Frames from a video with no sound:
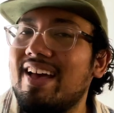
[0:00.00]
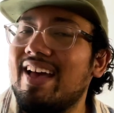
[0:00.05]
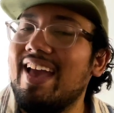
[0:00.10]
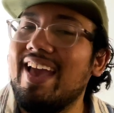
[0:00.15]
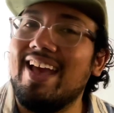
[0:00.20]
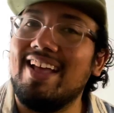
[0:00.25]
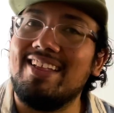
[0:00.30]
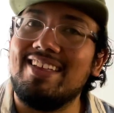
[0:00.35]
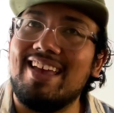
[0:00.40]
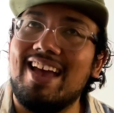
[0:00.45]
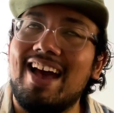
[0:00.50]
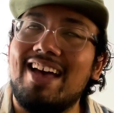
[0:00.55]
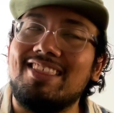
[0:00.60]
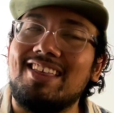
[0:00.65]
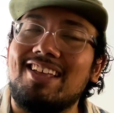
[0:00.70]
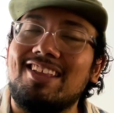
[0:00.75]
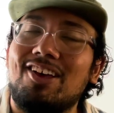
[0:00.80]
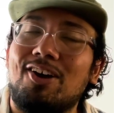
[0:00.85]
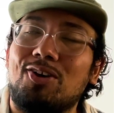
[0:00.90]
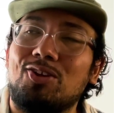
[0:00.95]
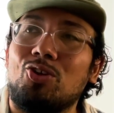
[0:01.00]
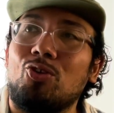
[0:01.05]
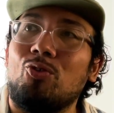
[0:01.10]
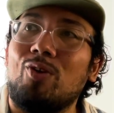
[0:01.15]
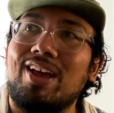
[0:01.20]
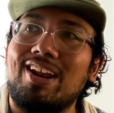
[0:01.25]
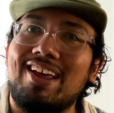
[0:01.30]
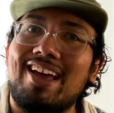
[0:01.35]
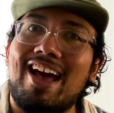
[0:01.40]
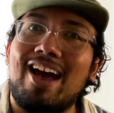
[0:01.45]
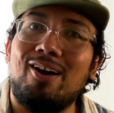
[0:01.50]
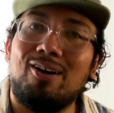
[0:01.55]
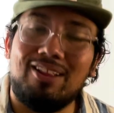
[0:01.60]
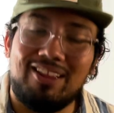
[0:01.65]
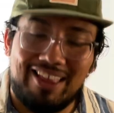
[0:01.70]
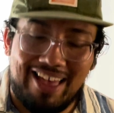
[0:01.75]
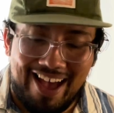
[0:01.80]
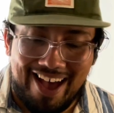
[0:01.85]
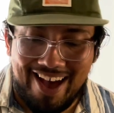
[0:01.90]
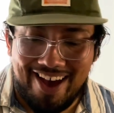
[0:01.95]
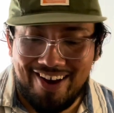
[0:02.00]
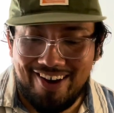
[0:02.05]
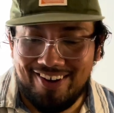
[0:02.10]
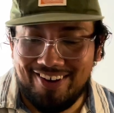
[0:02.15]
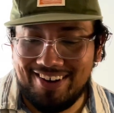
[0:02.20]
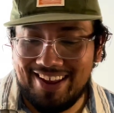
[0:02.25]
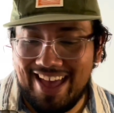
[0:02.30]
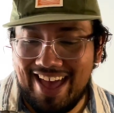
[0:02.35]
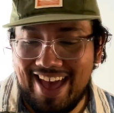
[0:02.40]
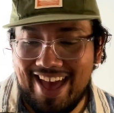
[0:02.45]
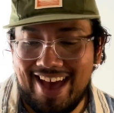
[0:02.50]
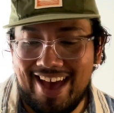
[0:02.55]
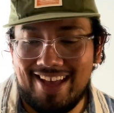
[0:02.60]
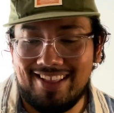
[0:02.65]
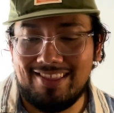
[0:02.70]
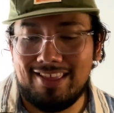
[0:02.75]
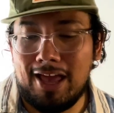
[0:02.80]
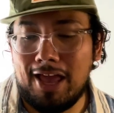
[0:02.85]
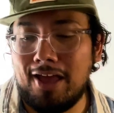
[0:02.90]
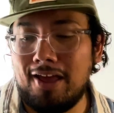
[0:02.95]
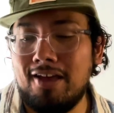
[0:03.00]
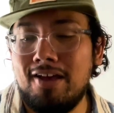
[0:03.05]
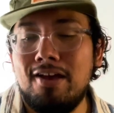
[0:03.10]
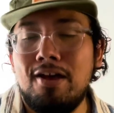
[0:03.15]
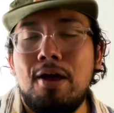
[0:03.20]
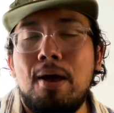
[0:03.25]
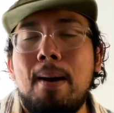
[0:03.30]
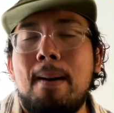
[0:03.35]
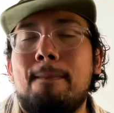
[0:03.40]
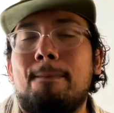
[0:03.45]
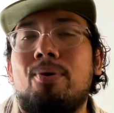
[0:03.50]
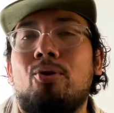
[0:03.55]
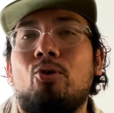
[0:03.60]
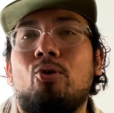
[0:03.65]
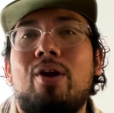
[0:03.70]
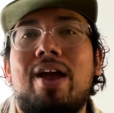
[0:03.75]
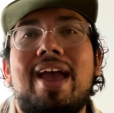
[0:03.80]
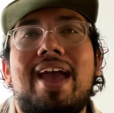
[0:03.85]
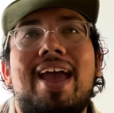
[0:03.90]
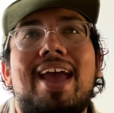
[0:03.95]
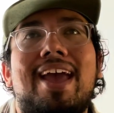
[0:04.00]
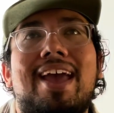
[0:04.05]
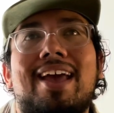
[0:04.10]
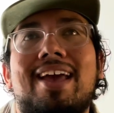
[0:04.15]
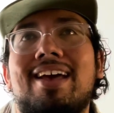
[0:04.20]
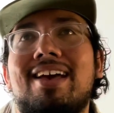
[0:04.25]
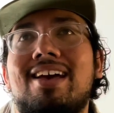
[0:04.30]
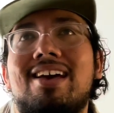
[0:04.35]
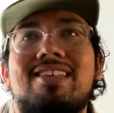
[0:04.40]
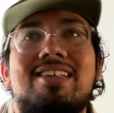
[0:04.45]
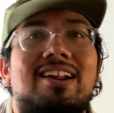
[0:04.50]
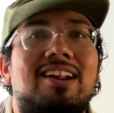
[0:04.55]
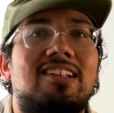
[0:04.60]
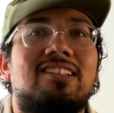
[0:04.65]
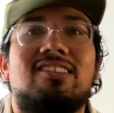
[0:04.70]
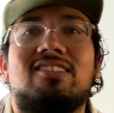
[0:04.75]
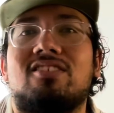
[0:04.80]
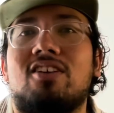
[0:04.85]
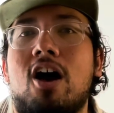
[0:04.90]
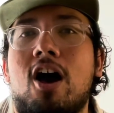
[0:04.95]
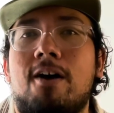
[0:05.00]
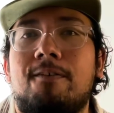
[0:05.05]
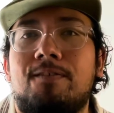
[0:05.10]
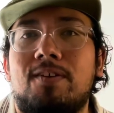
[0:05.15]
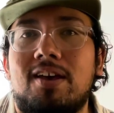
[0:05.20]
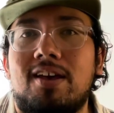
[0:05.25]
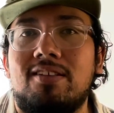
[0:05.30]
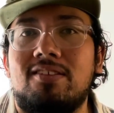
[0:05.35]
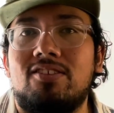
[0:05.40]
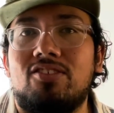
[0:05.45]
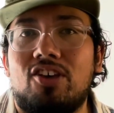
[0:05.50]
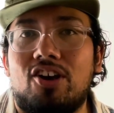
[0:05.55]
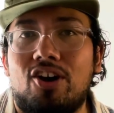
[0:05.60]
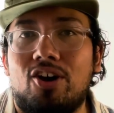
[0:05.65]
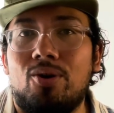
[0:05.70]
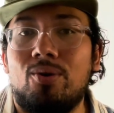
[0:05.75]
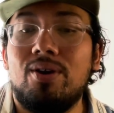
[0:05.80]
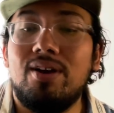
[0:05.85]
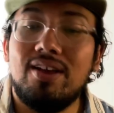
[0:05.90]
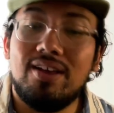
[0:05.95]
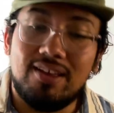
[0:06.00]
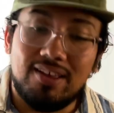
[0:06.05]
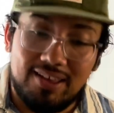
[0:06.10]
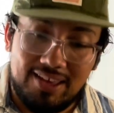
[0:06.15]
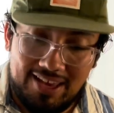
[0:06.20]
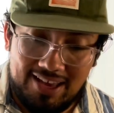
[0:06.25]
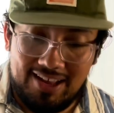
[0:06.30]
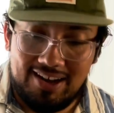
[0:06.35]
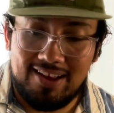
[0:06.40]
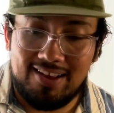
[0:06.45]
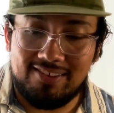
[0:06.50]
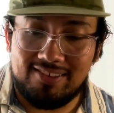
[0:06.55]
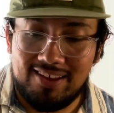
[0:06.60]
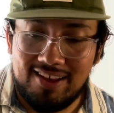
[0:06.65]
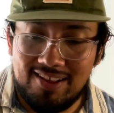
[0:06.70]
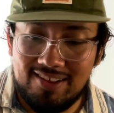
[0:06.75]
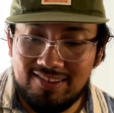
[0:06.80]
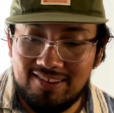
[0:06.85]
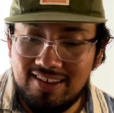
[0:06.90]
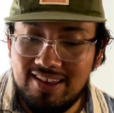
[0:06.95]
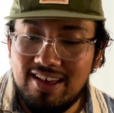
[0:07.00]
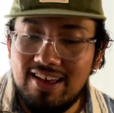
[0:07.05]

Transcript: And yeah, and they tell her to read it out loud and they pray that it's softened, though it isn't.